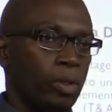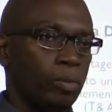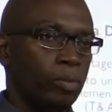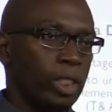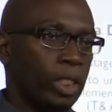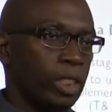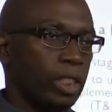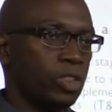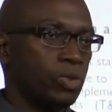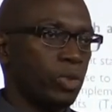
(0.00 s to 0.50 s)

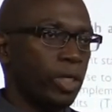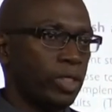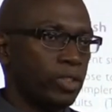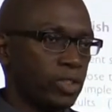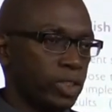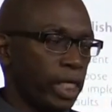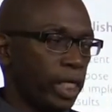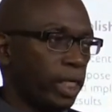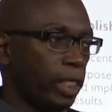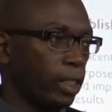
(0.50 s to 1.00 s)
Because we are
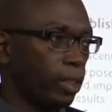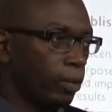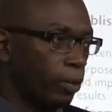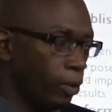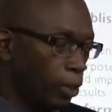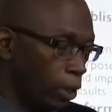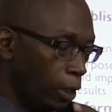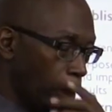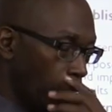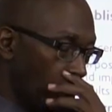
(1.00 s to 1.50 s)
saying
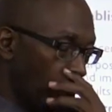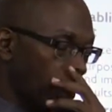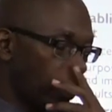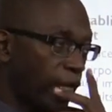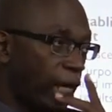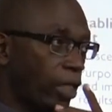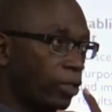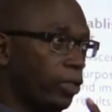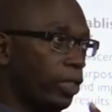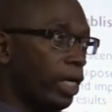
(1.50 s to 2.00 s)

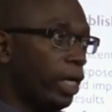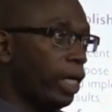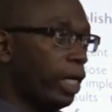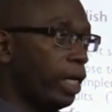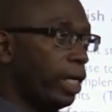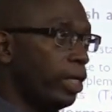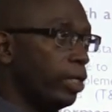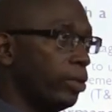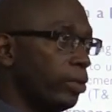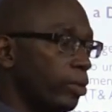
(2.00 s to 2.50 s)
that there
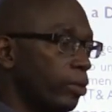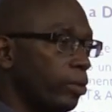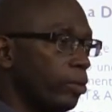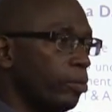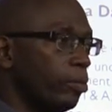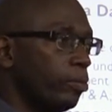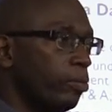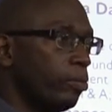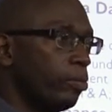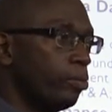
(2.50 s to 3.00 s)
are
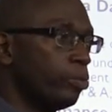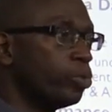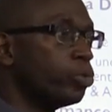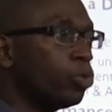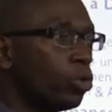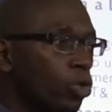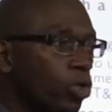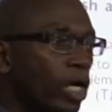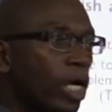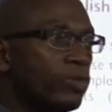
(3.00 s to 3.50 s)

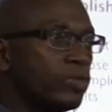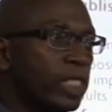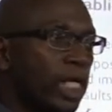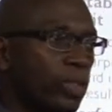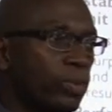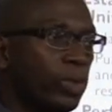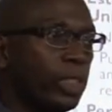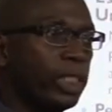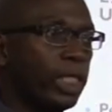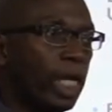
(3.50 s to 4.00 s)
programs
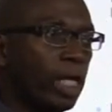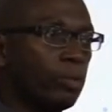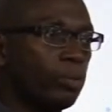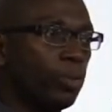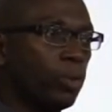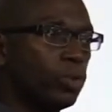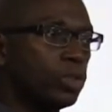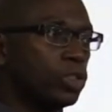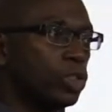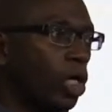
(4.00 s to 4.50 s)
that we can
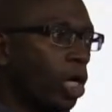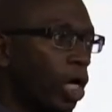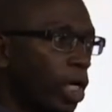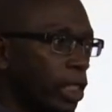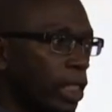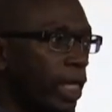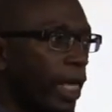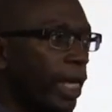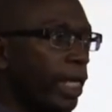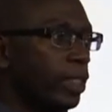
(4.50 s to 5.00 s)
put
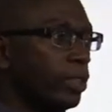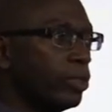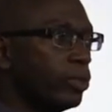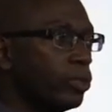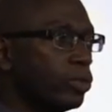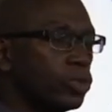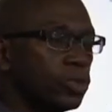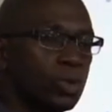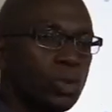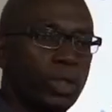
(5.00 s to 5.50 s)
online
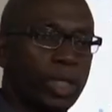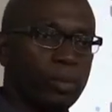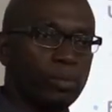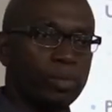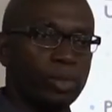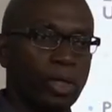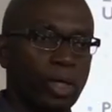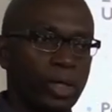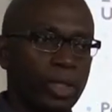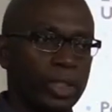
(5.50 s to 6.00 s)
so
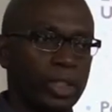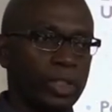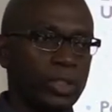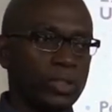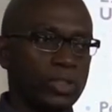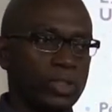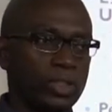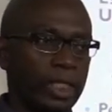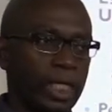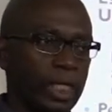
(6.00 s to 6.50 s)

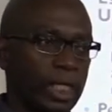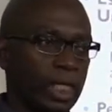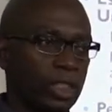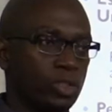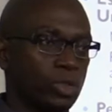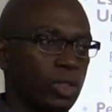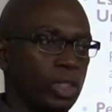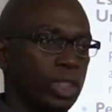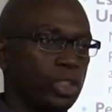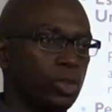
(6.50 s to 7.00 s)
employees can
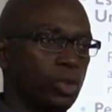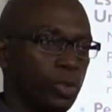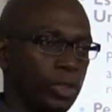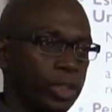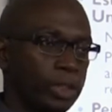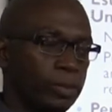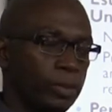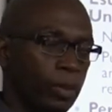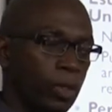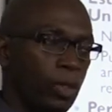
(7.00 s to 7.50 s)
actually do
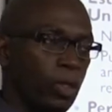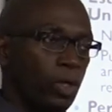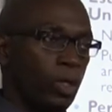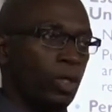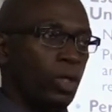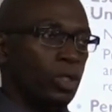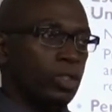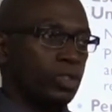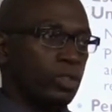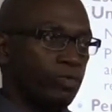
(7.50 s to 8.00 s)
it.
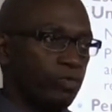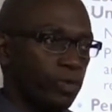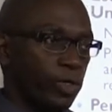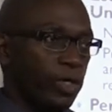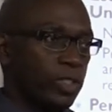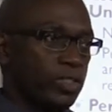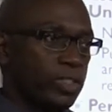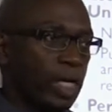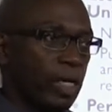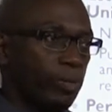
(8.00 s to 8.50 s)
So
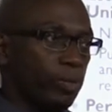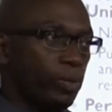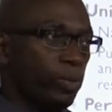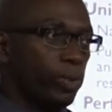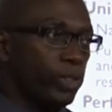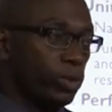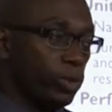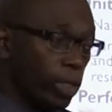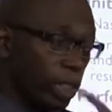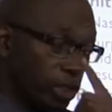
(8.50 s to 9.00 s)
for example,
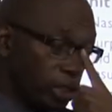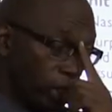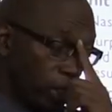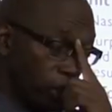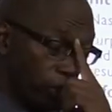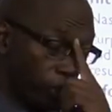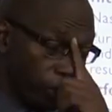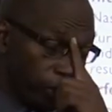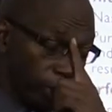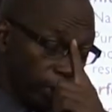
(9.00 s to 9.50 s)
we do a
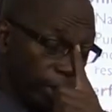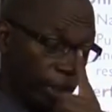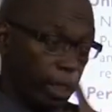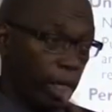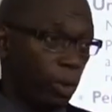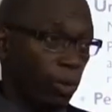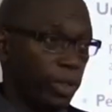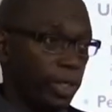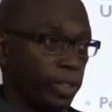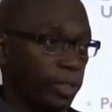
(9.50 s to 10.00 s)
security
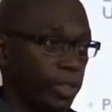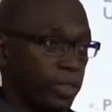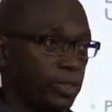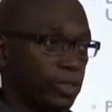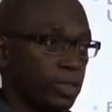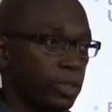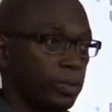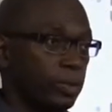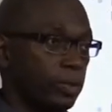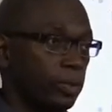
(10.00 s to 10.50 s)

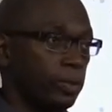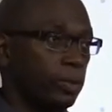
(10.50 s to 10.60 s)
awareness